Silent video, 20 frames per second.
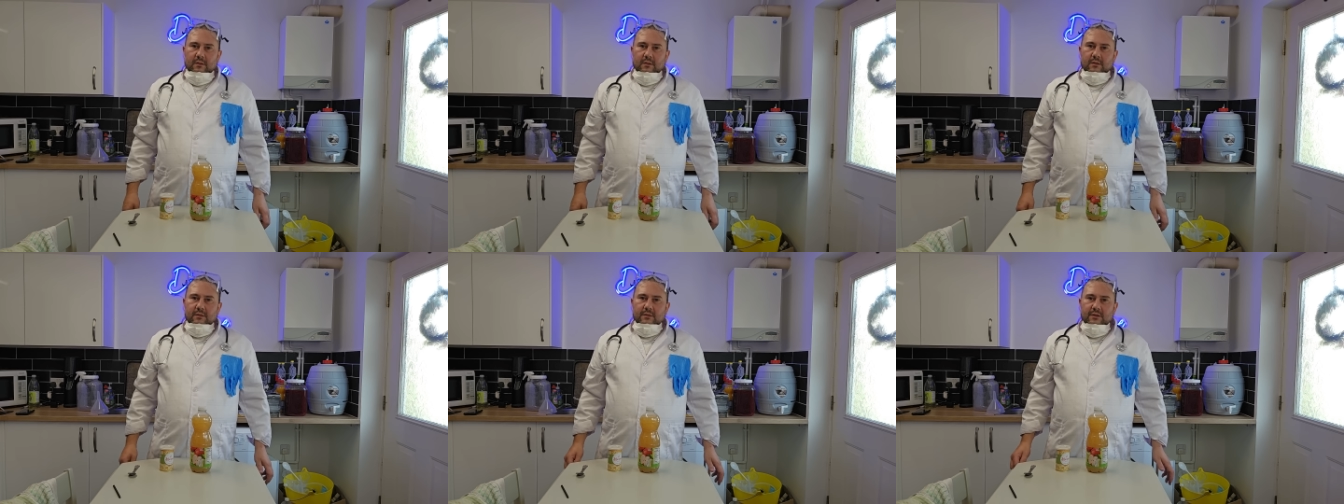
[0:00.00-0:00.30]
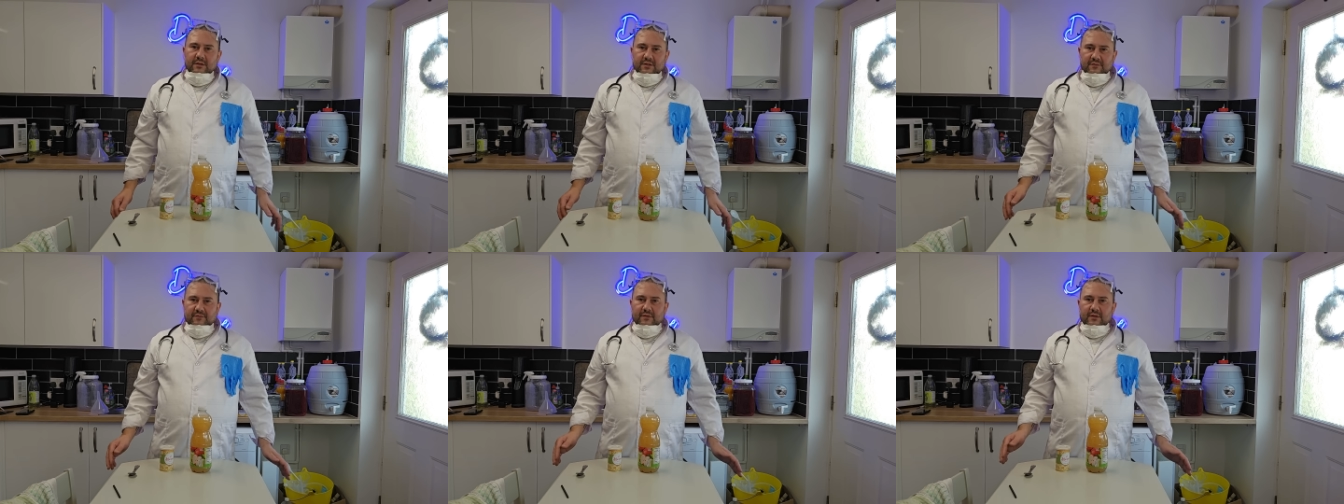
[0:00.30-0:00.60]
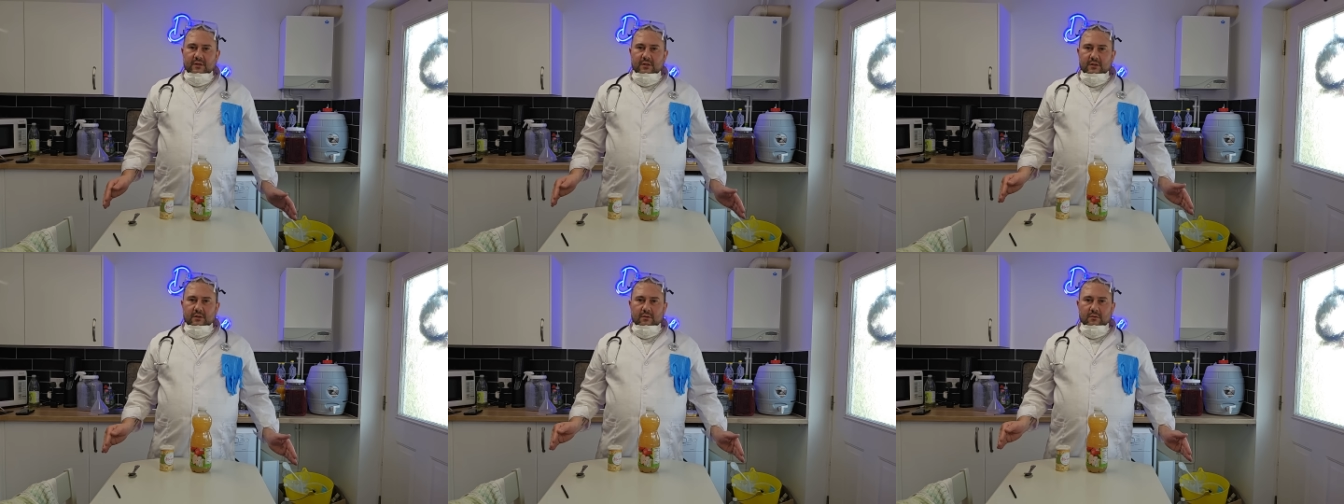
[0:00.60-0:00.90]
In this
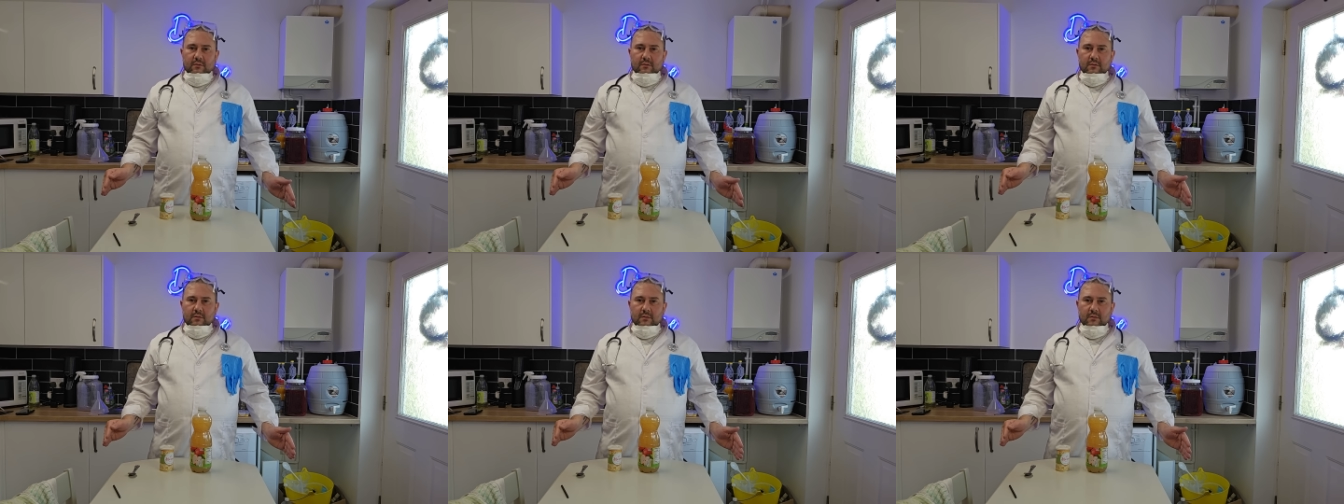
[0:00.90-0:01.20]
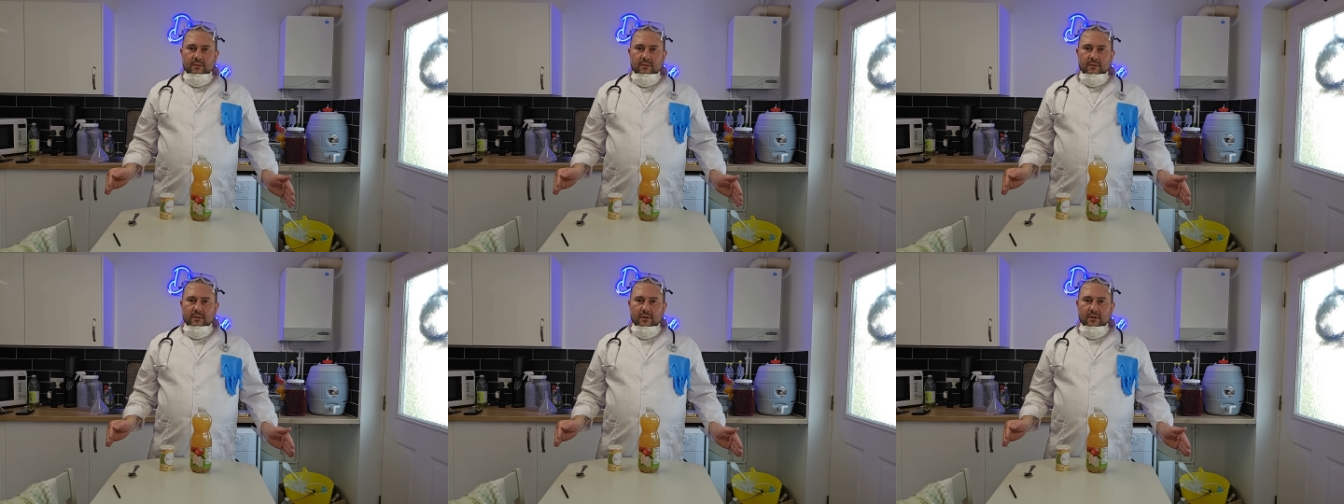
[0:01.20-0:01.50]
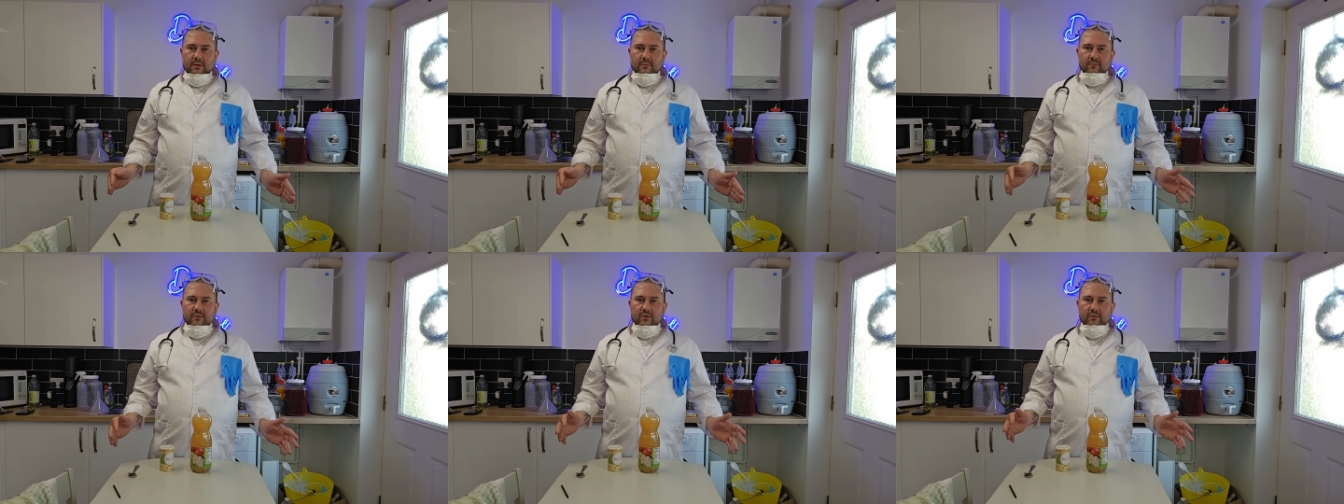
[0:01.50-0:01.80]
video,
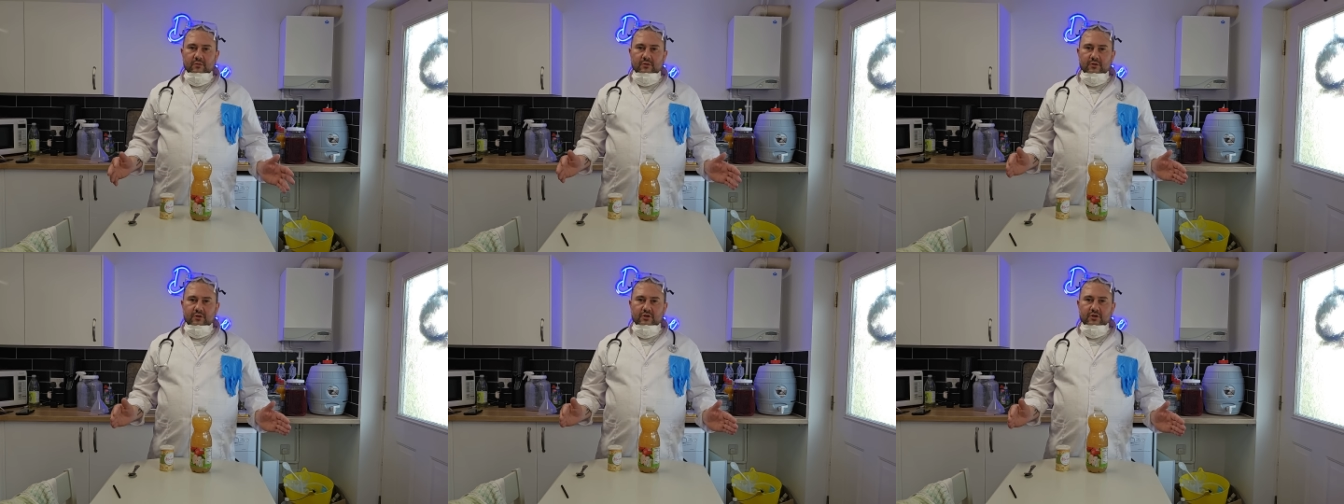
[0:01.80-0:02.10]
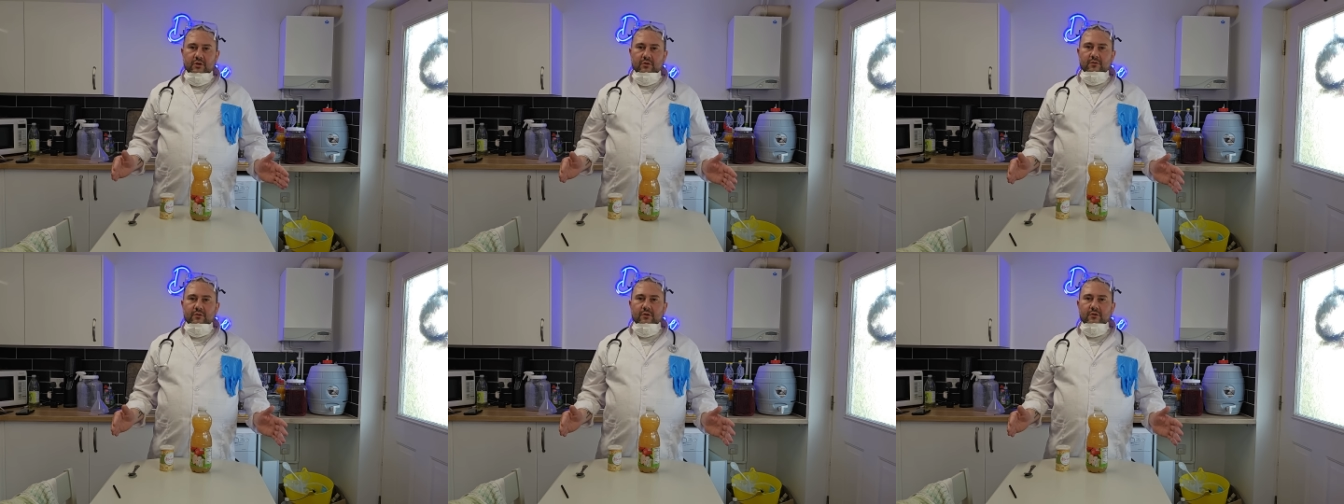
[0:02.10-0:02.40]
I'm going to show